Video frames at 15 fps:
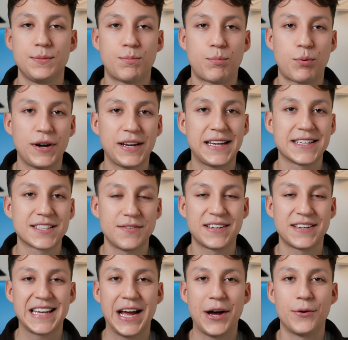breaking something
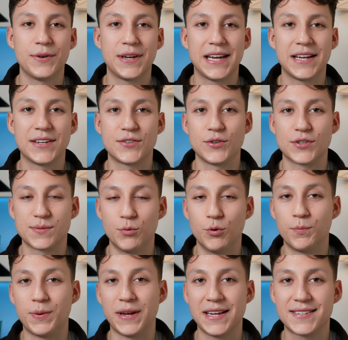down into small
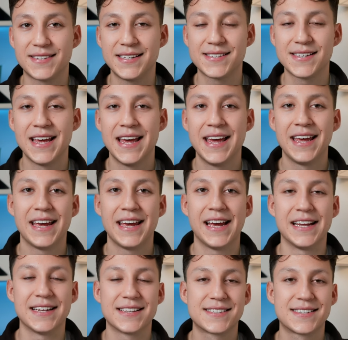pieces
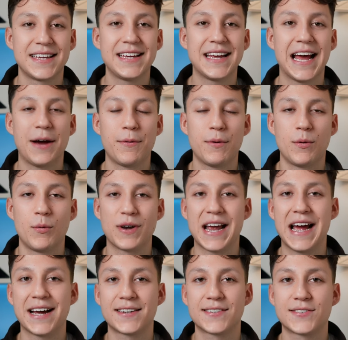and seeing how it
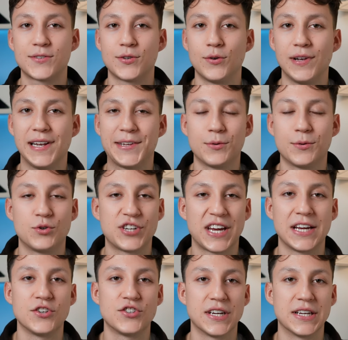reacts to little
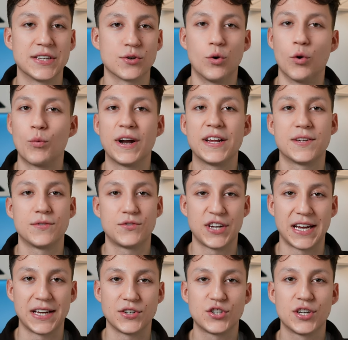changes or rates of
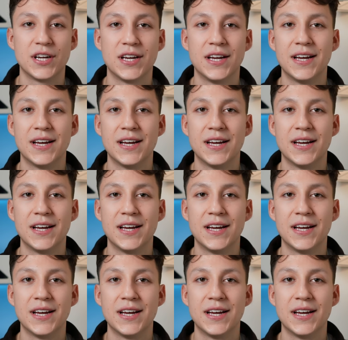change.